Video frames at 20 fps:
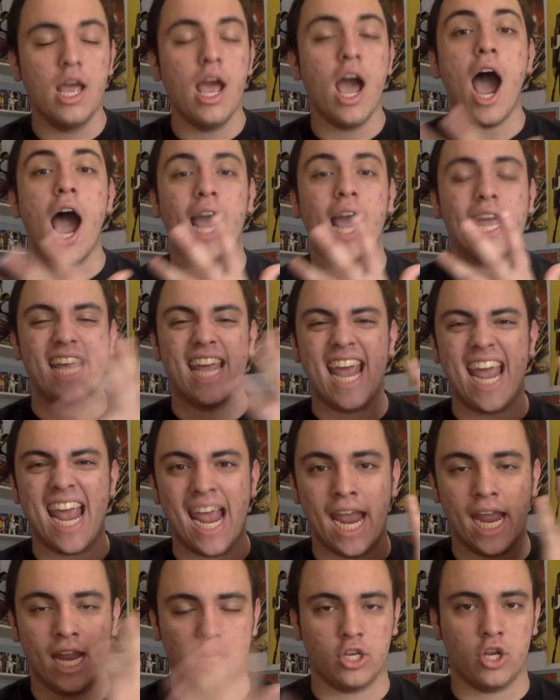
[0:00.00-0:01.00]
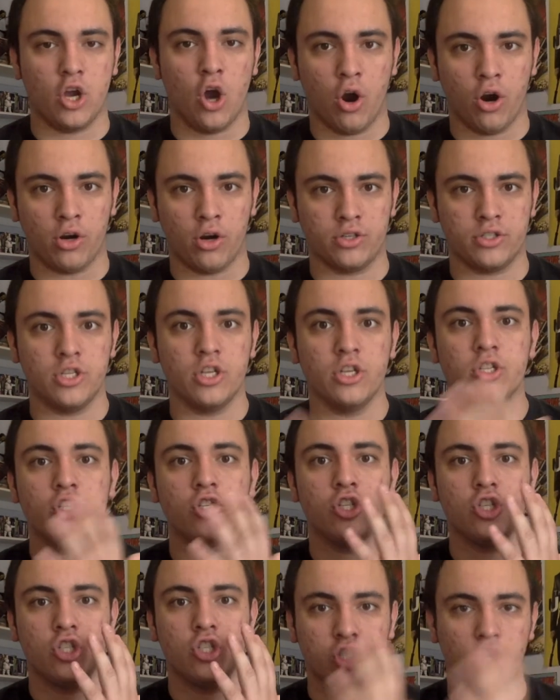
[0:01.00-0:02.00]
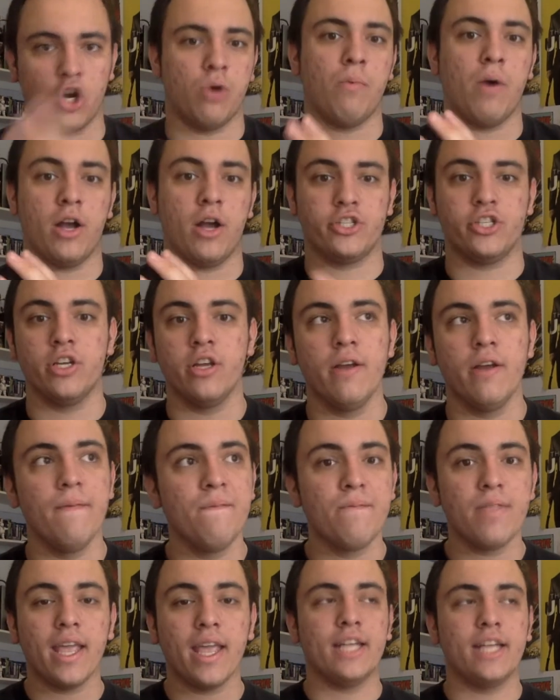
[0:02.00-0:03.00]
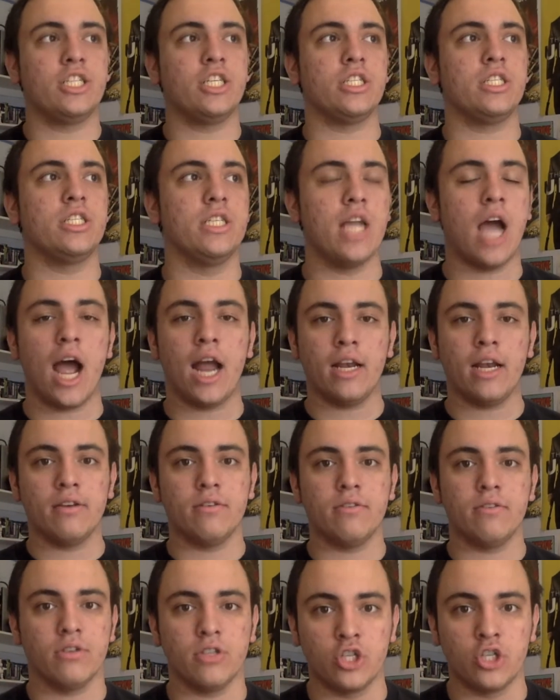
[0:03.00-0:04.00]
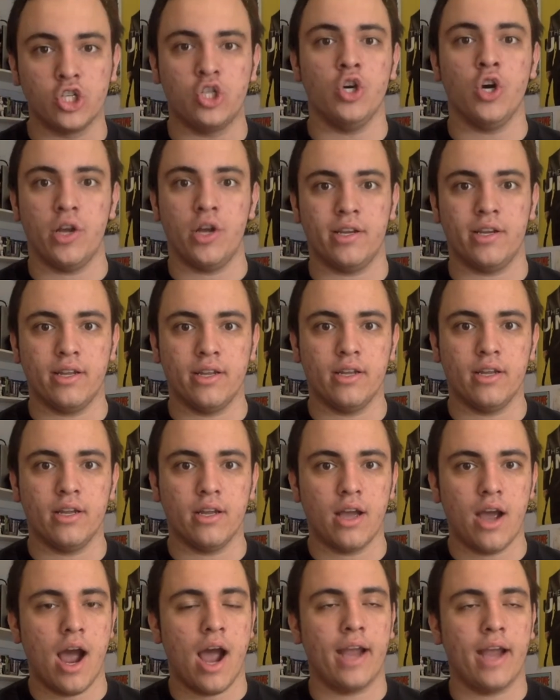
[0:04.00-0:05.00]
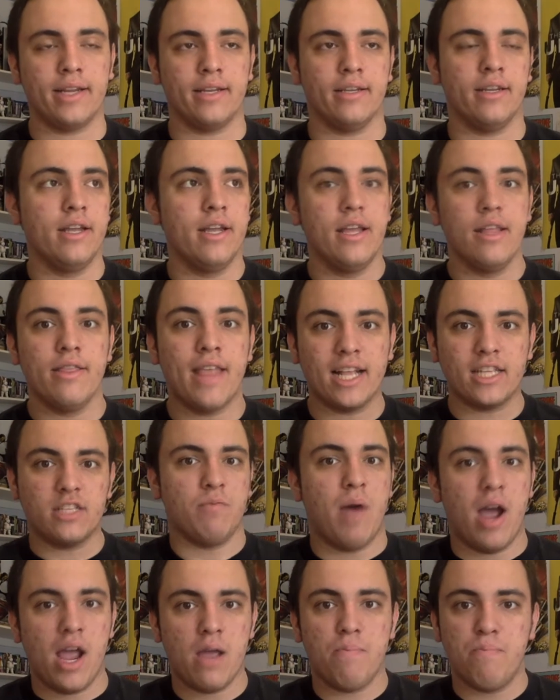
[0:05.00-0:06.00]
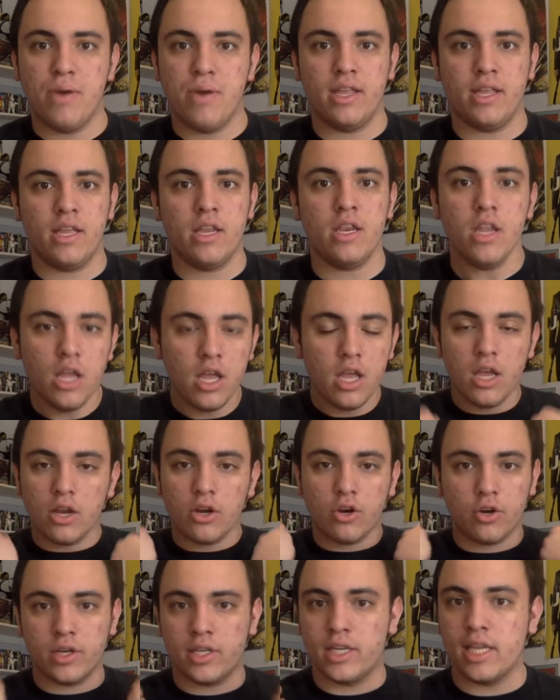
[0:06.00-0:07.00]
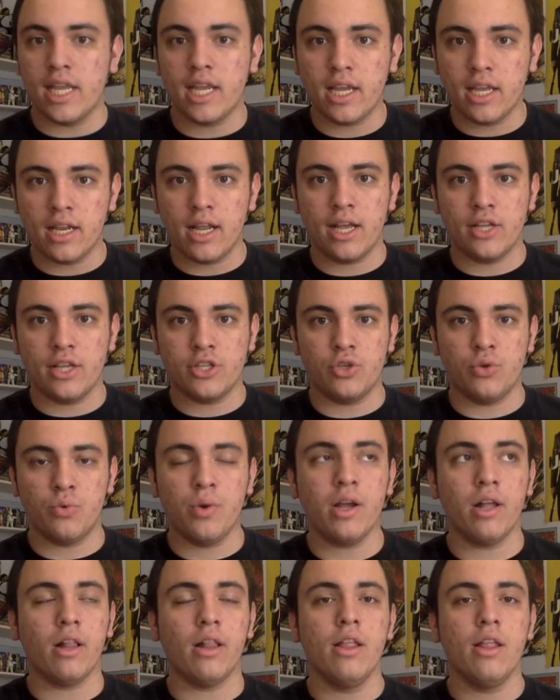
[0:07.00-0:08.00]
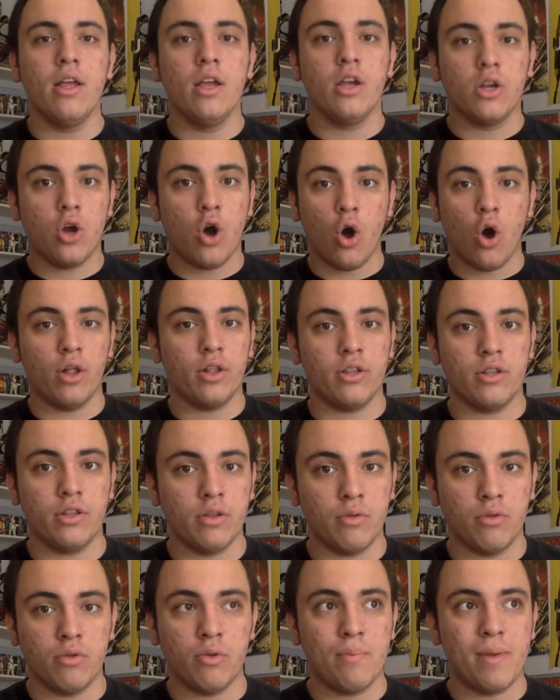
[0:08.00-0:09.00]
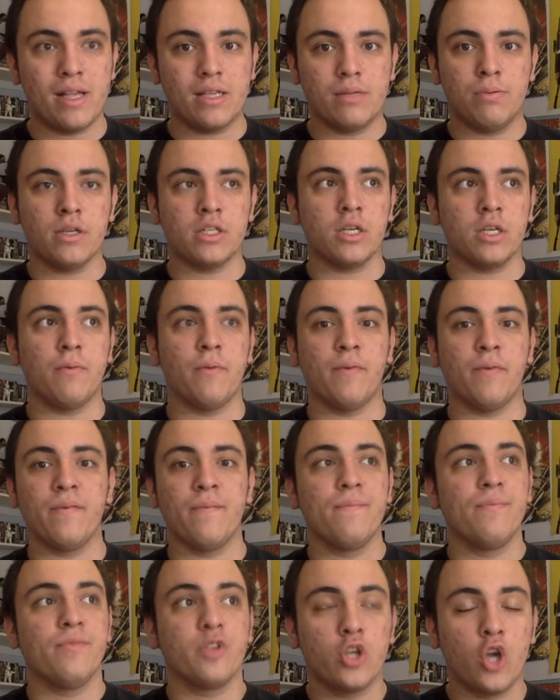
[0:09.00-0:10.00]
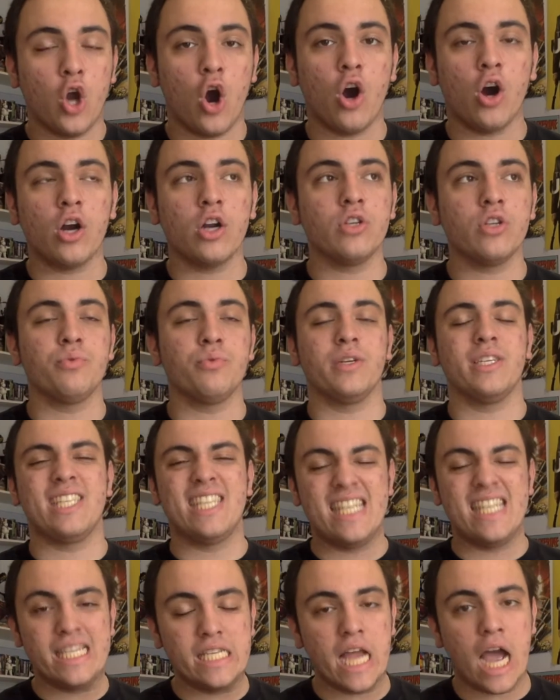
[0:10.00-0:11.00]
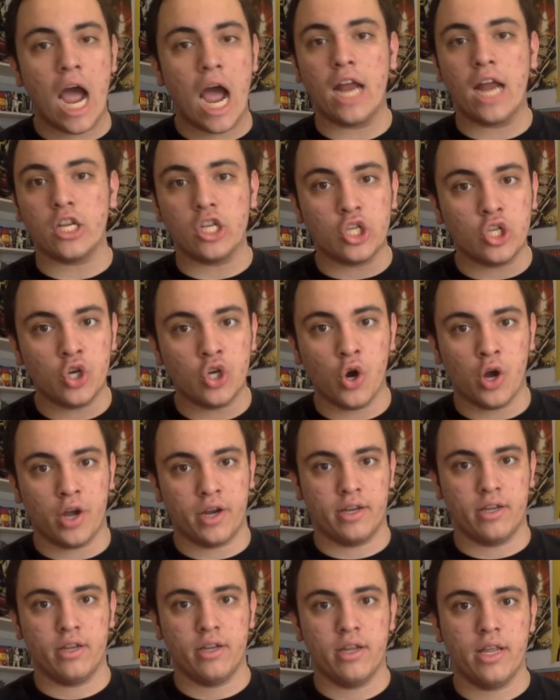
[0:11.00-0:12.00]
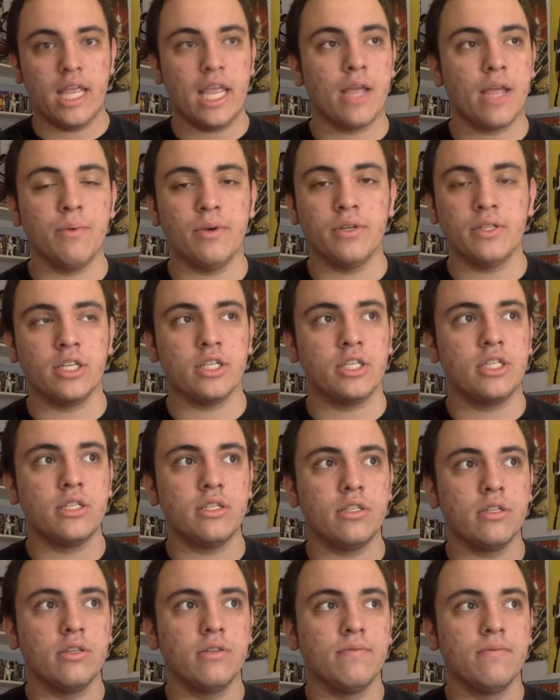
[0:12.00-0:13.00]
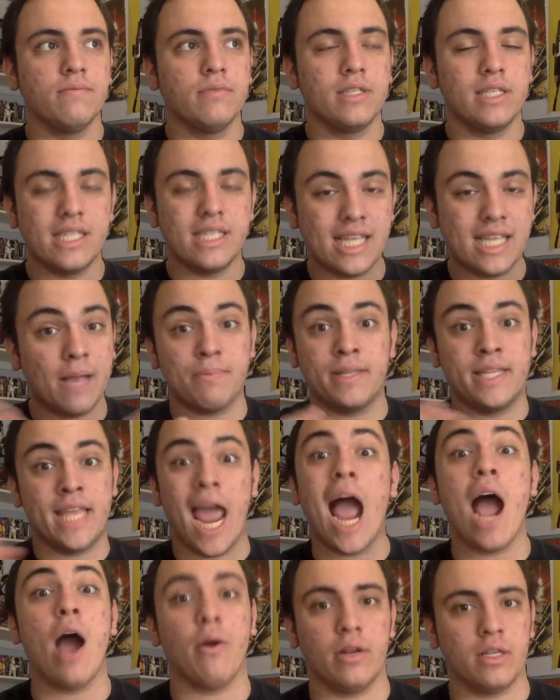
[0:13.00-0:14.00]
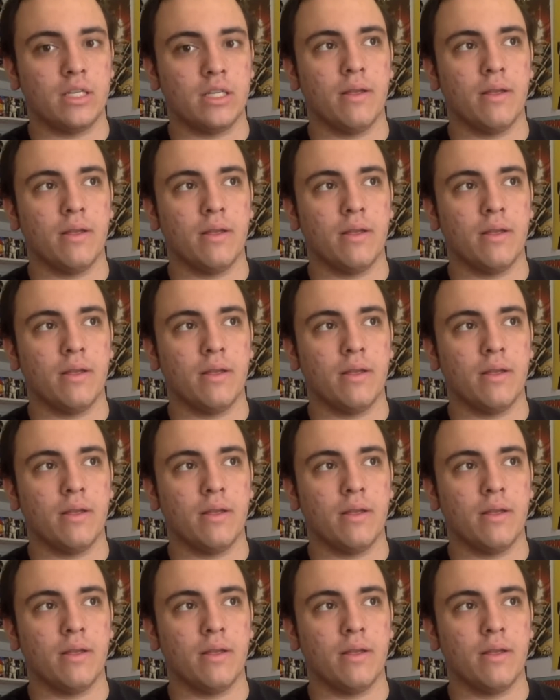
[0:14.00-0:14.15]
I hate Cars so much. It's just not good. That's my opinion. Critique it as you will. Call it the best Pixar movie. Cars was not good. It was a step down.